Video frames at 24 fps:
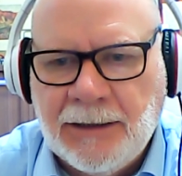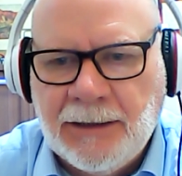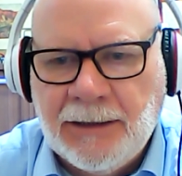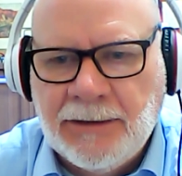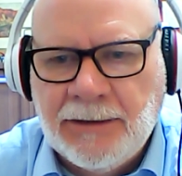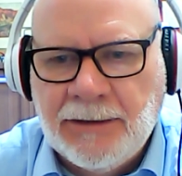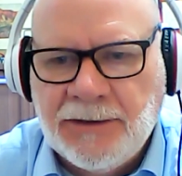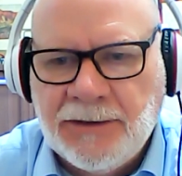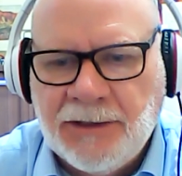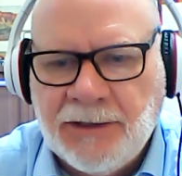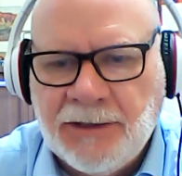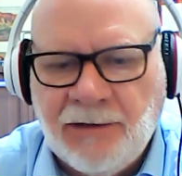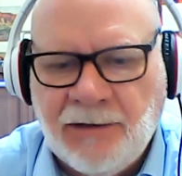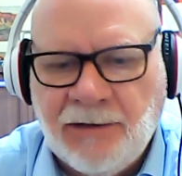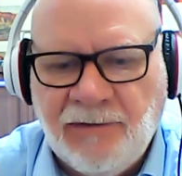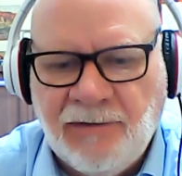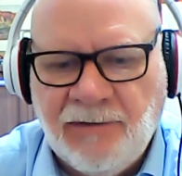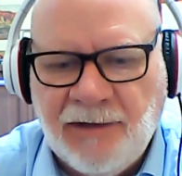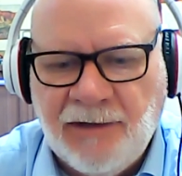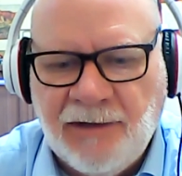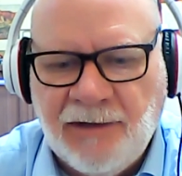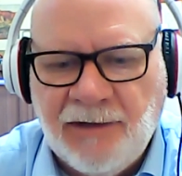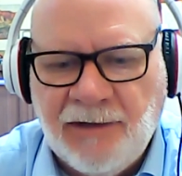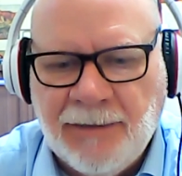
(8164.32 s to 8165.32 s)

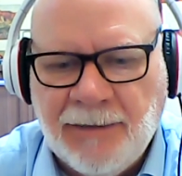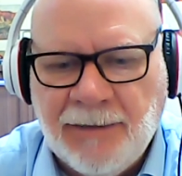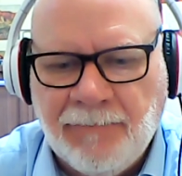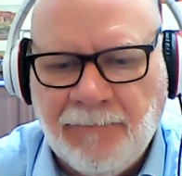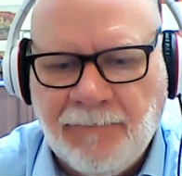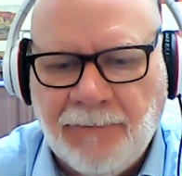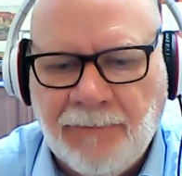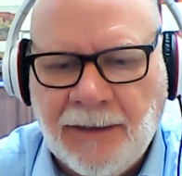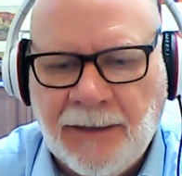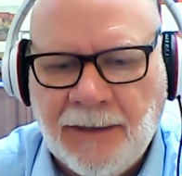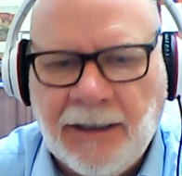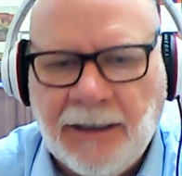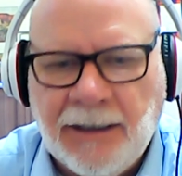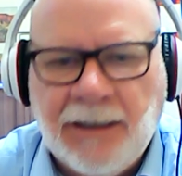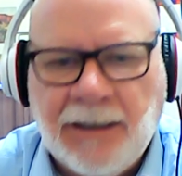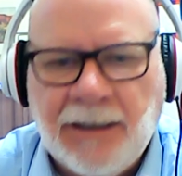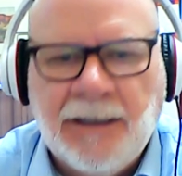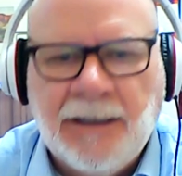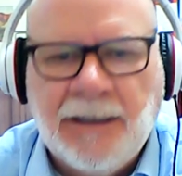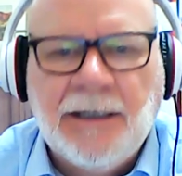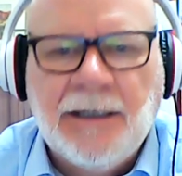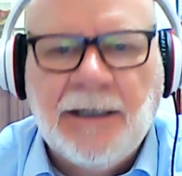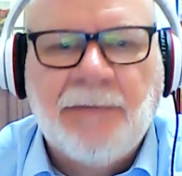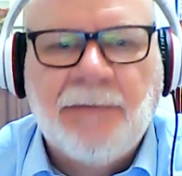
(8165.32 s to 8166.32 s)
Sophie.
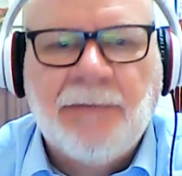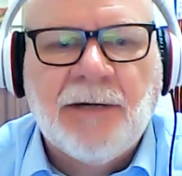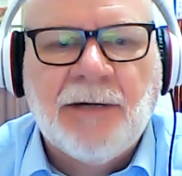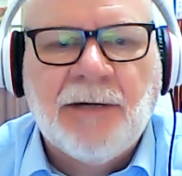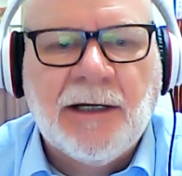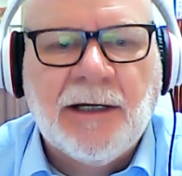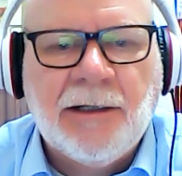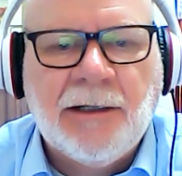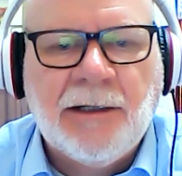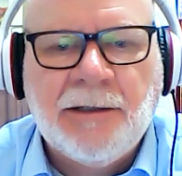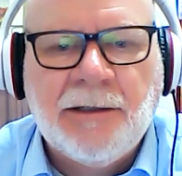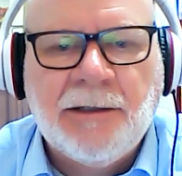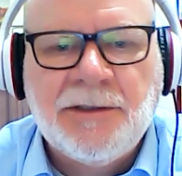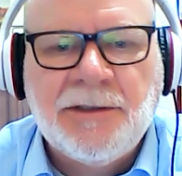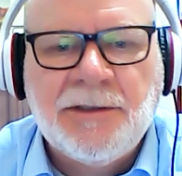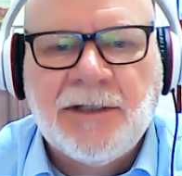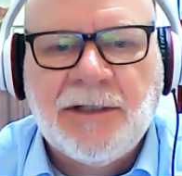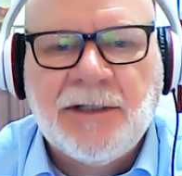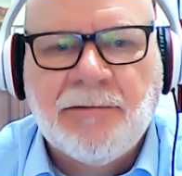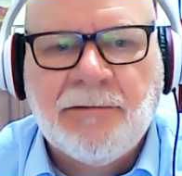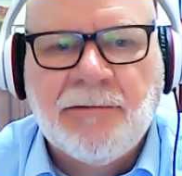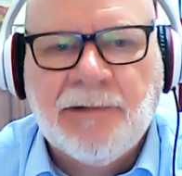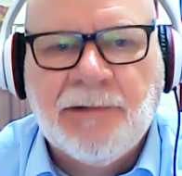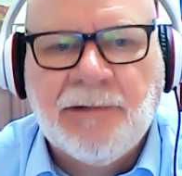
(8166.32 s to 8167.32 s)
And my
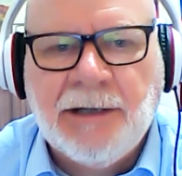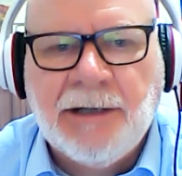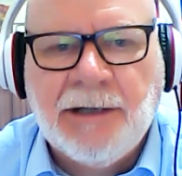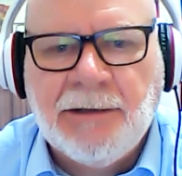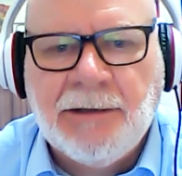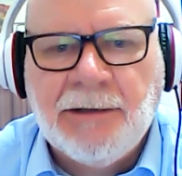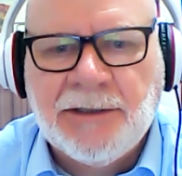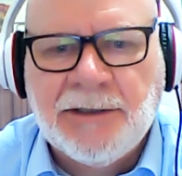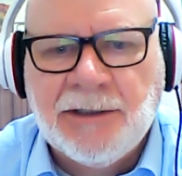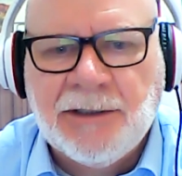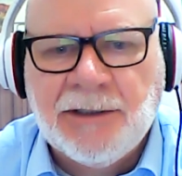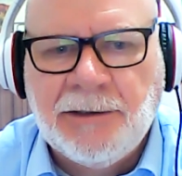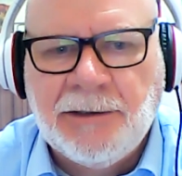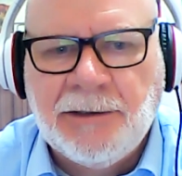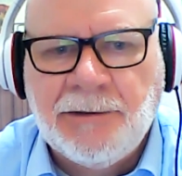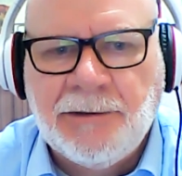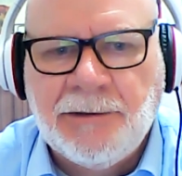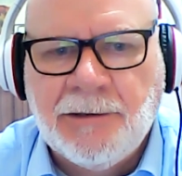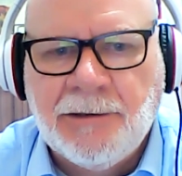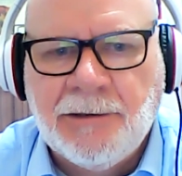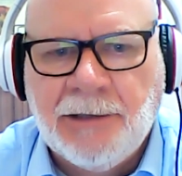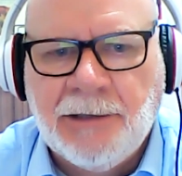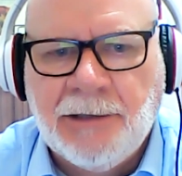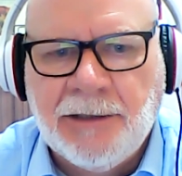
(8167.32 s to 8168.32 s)
closing prayer is a little
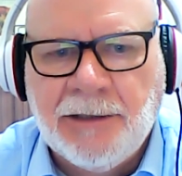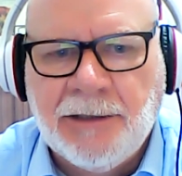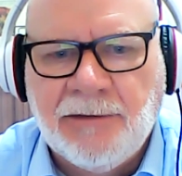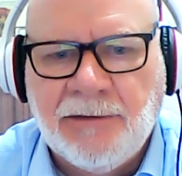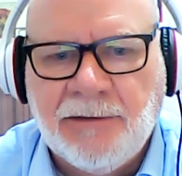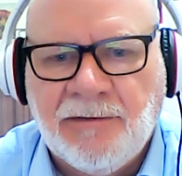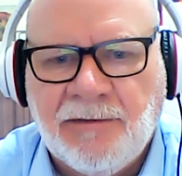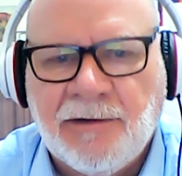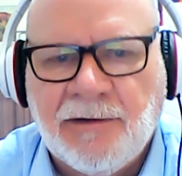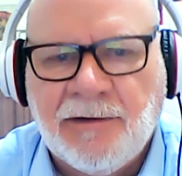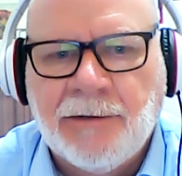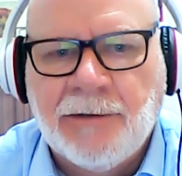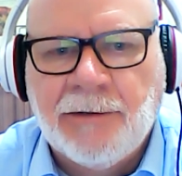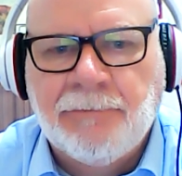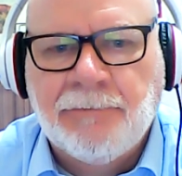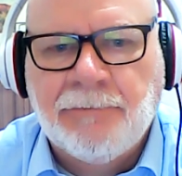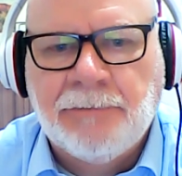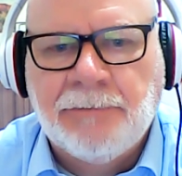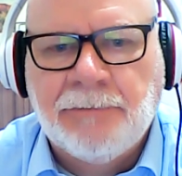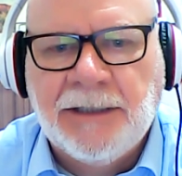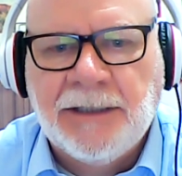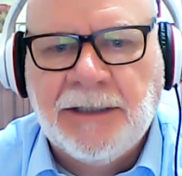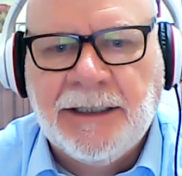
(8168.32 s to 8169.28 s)
quote from